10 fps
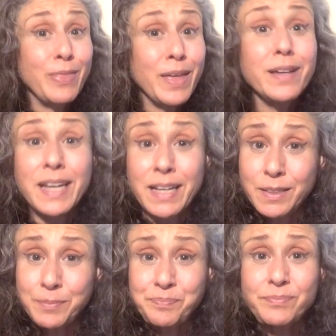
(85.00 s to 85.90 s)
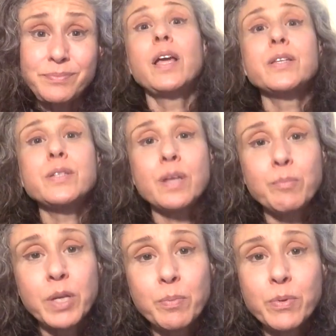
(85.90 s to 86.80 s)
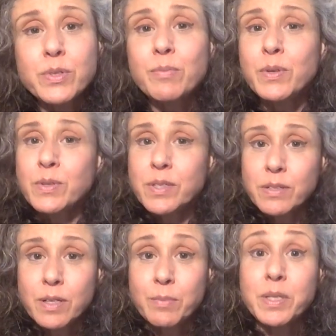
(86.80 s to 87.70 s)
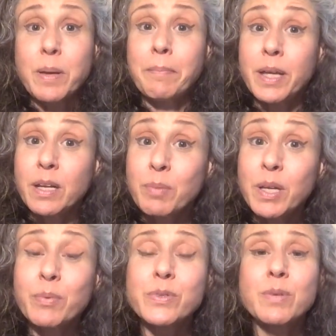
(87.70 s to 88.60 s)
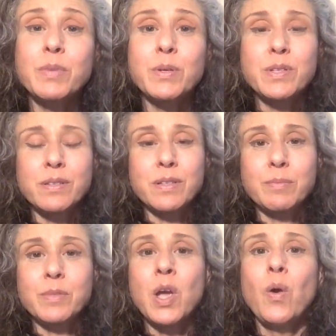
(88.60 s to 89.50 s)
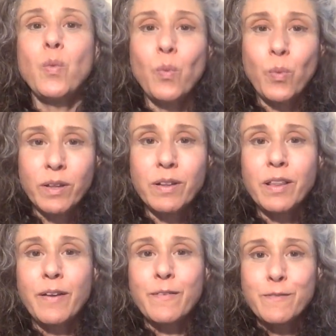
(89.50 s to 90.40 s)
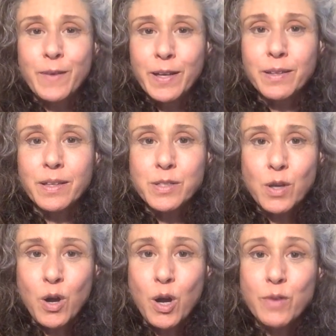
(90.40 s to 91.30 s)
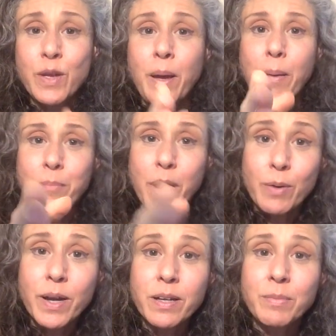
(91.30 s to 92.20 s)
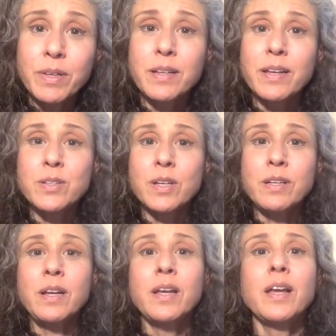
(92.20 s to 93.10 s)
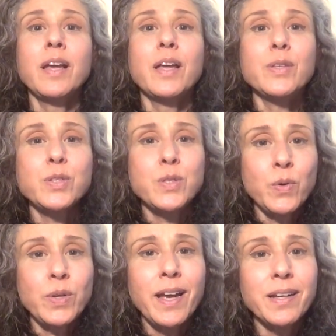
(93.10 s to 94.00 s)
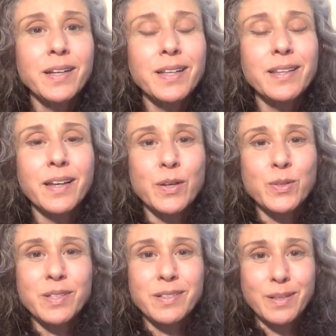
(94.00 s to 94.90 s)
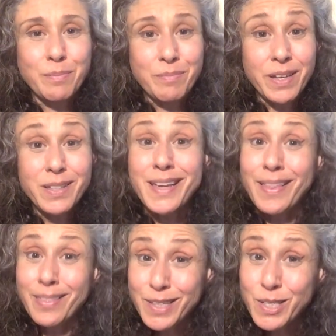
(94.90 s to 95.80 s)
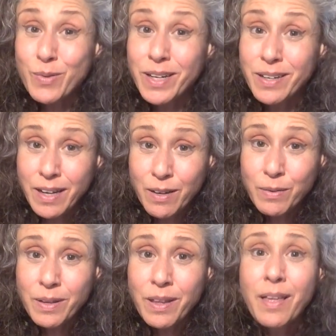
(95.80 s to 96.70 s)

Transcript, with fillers: They can. Some people's immune systems, many people's immune systems will fight this off. My recommendation, don't add anything else into the mix, at least right now,